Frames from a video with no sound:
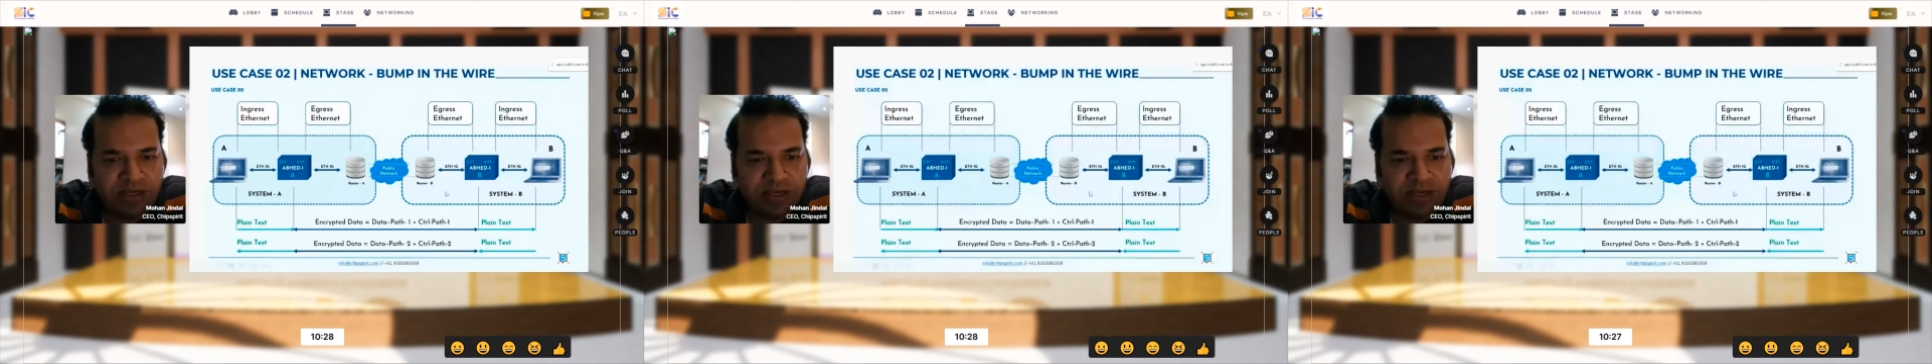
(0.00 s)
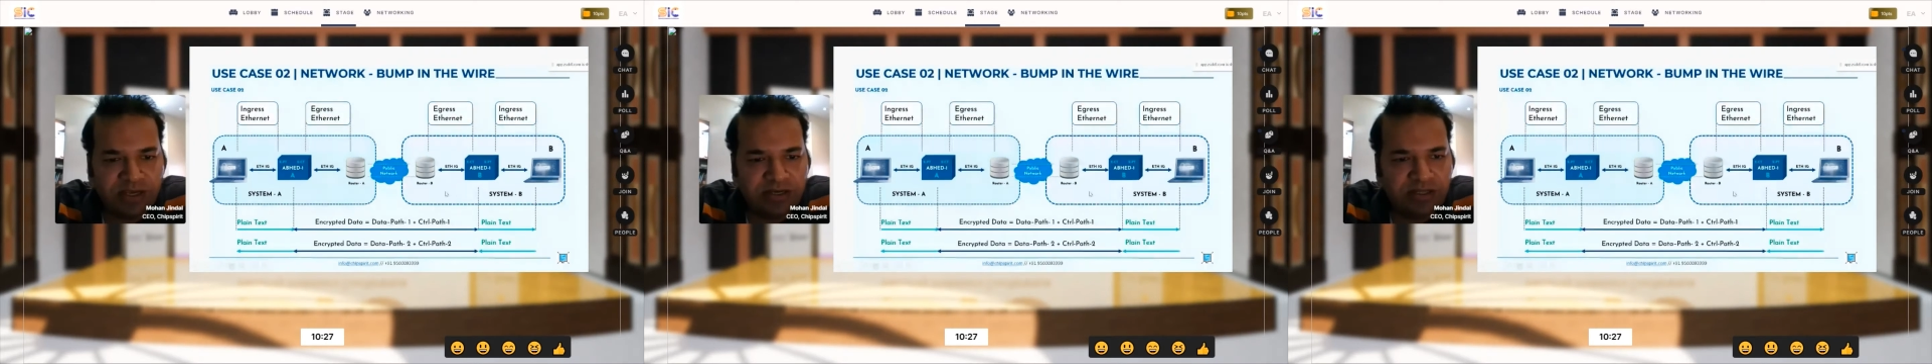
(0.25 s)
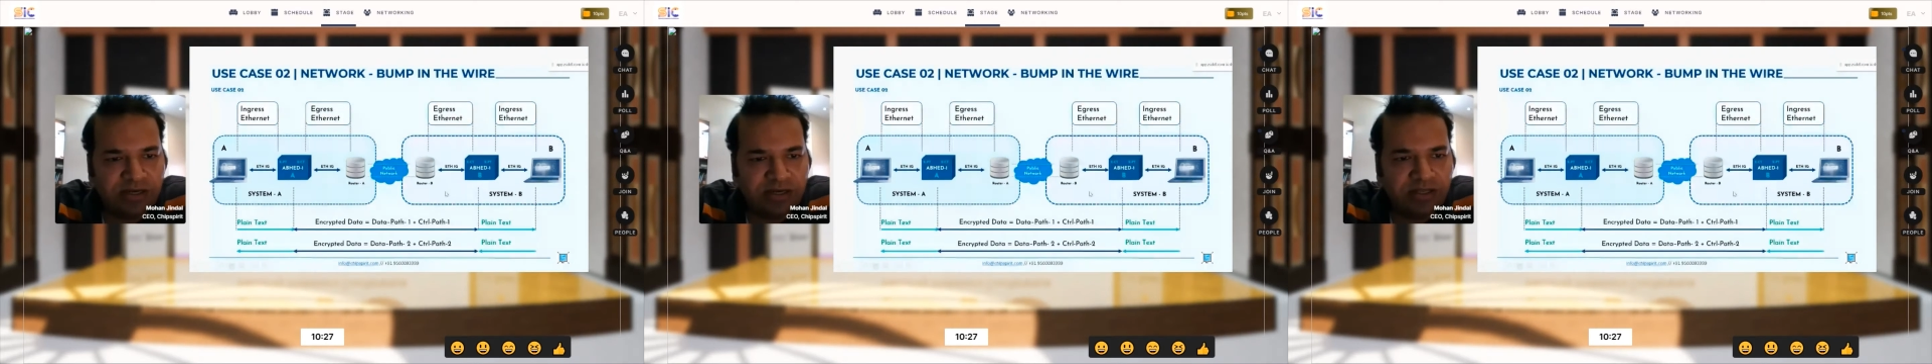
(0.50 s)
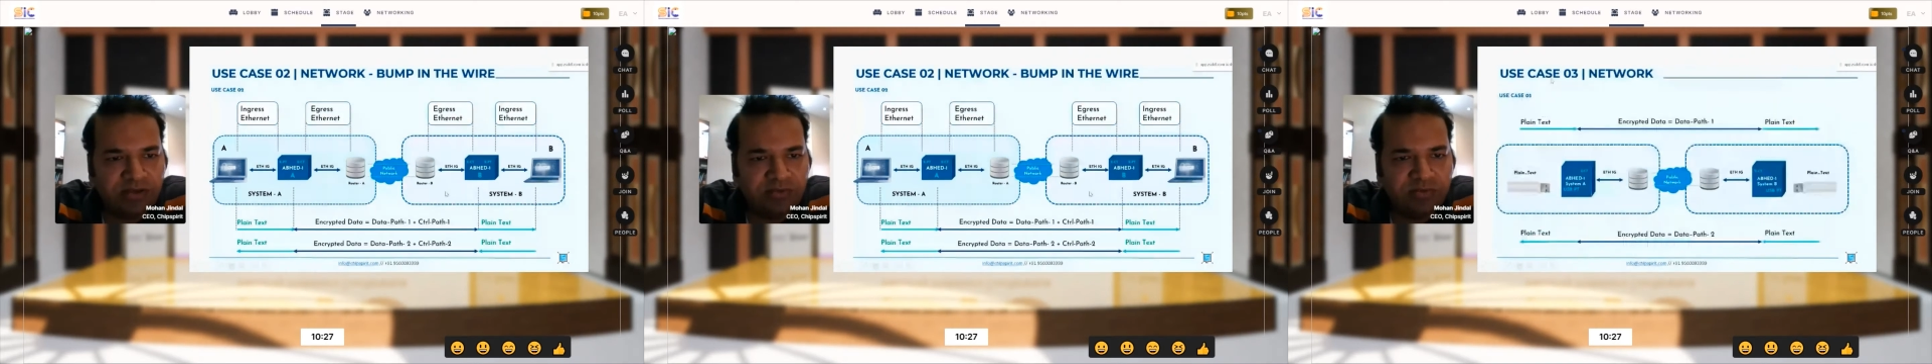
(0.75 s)
And the
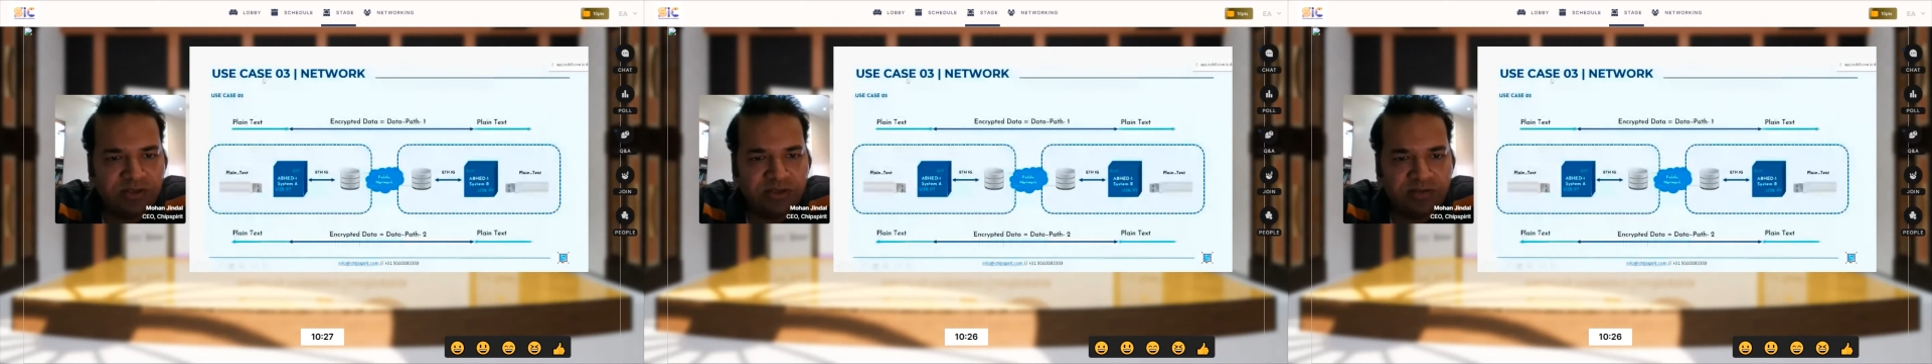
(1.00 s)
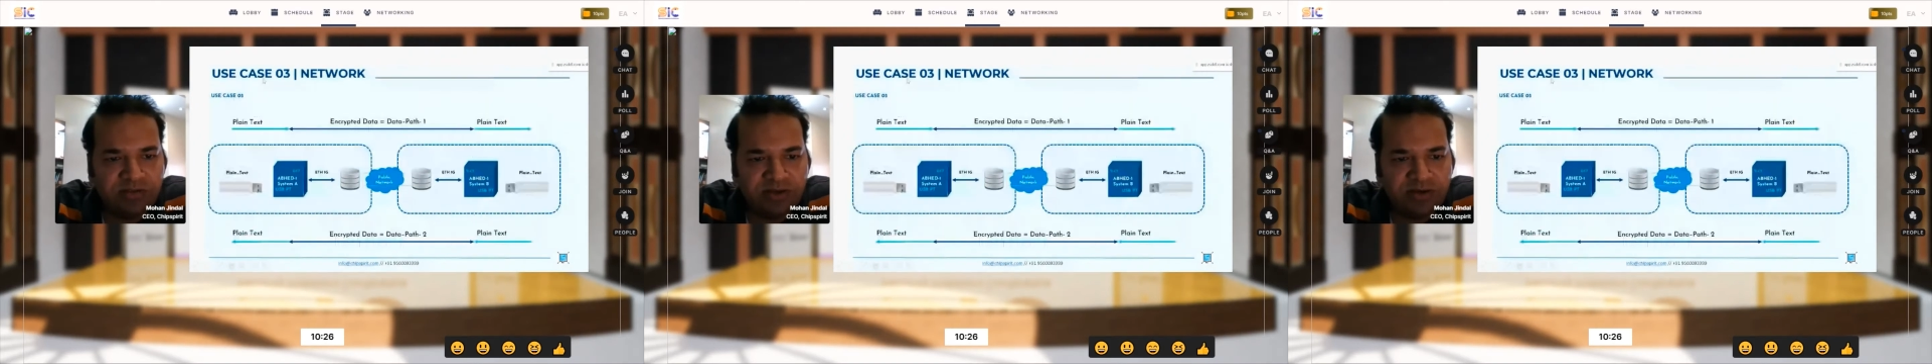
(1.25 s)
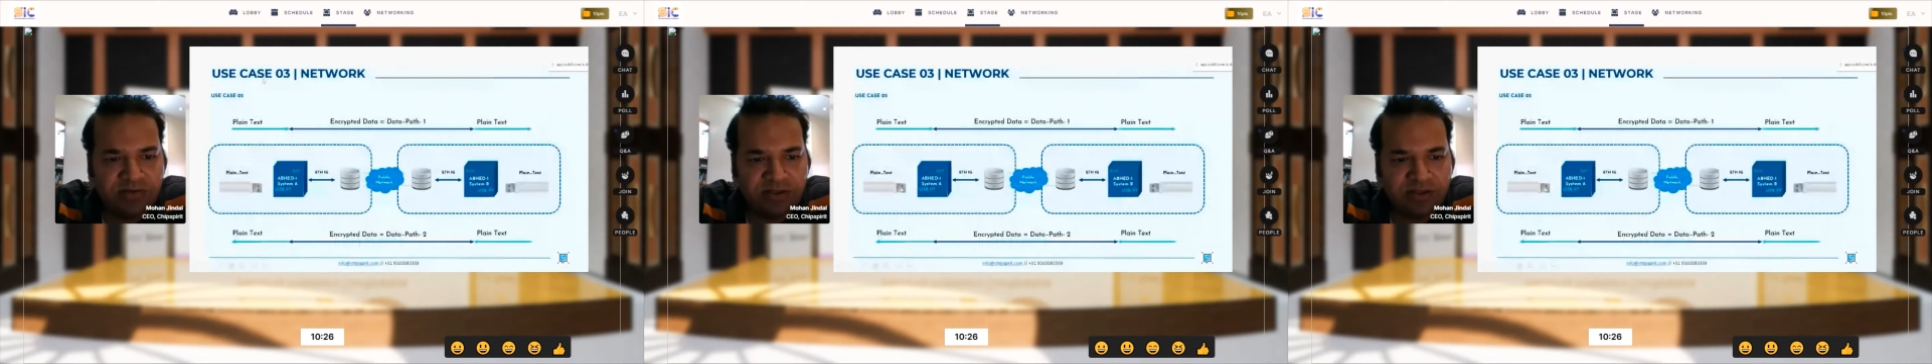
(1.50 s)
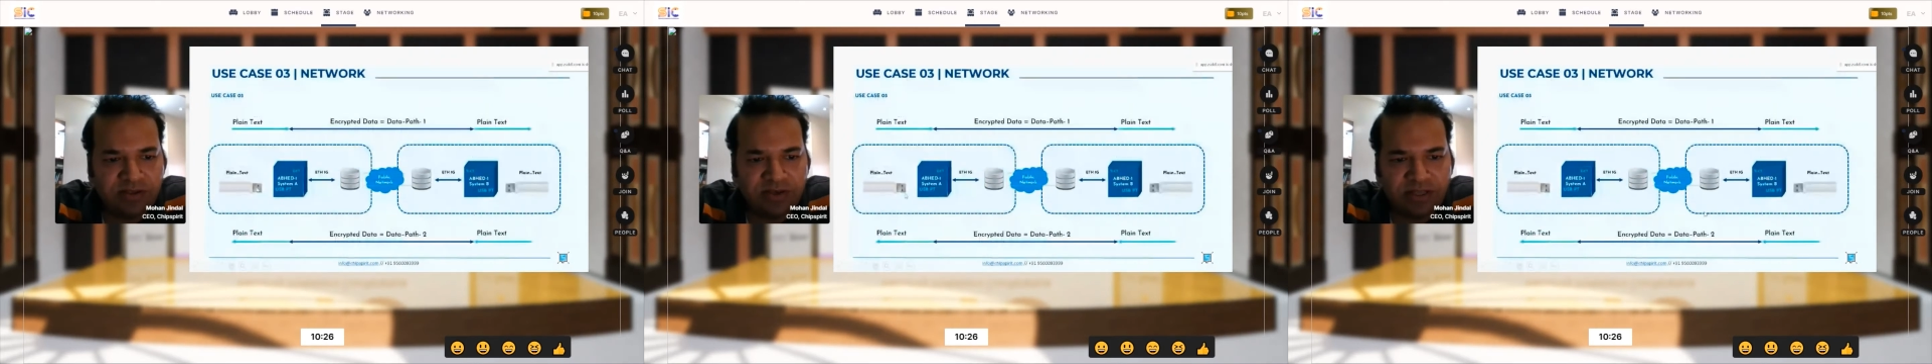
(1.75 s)
other use case is, let's
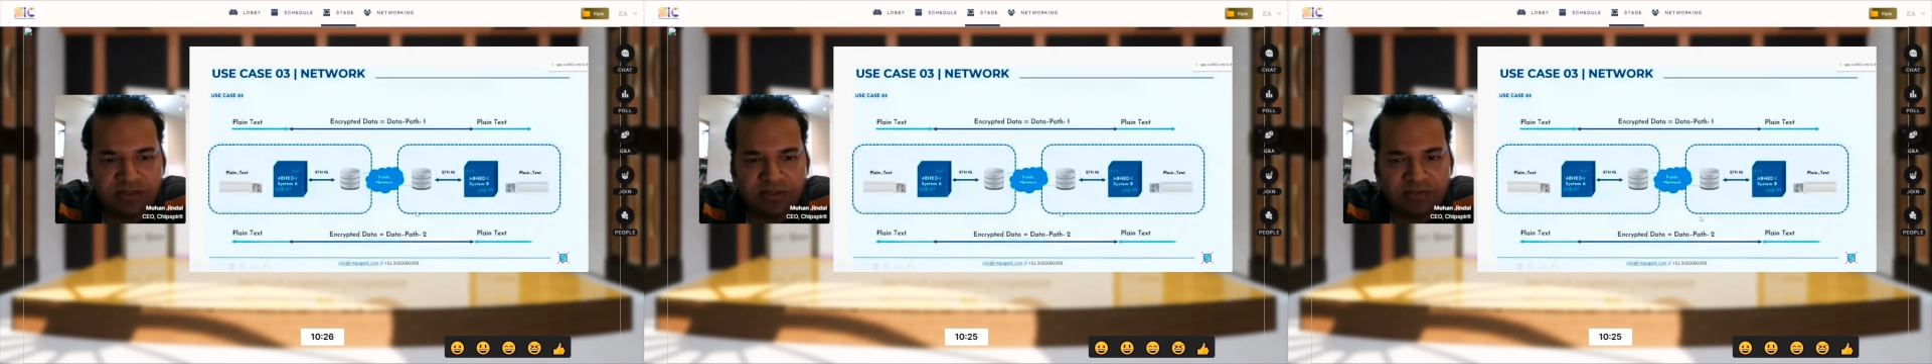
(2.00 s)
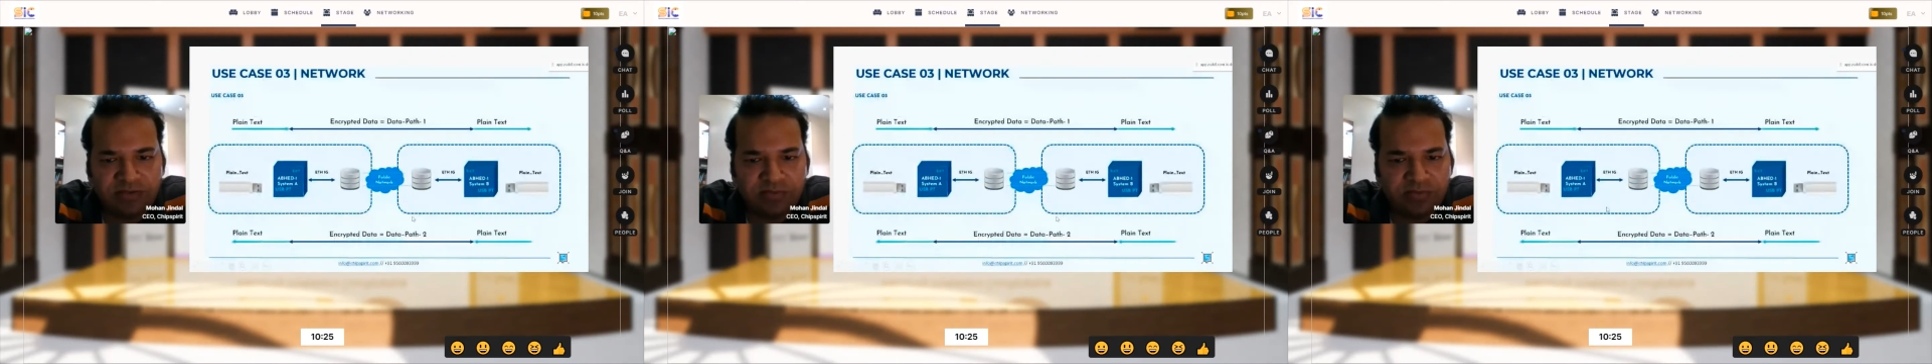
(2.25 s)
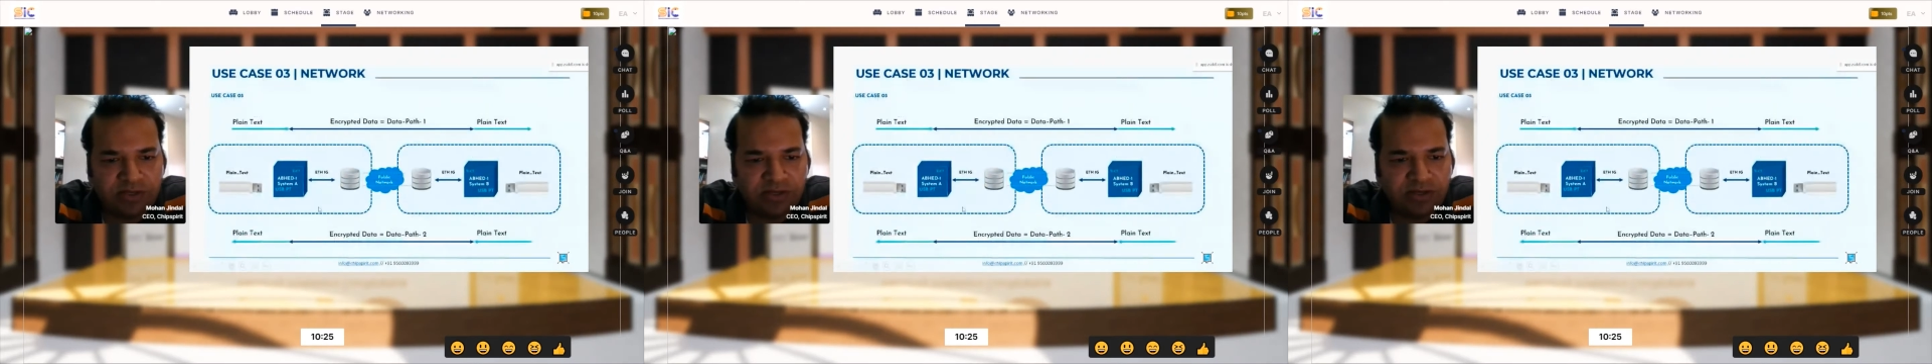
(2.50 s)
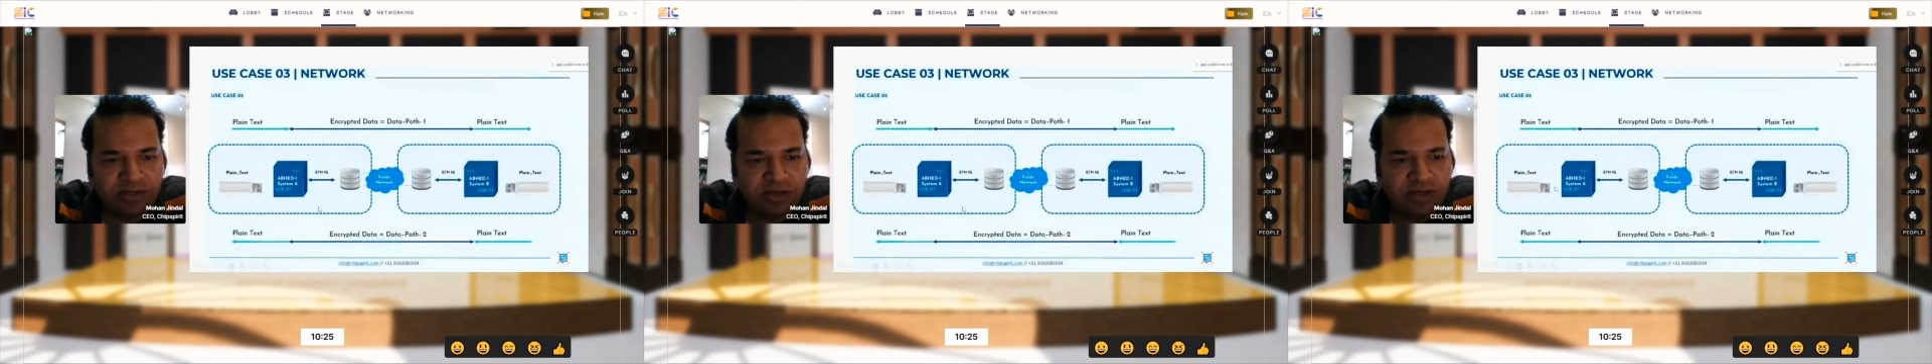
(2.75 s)
say like this, where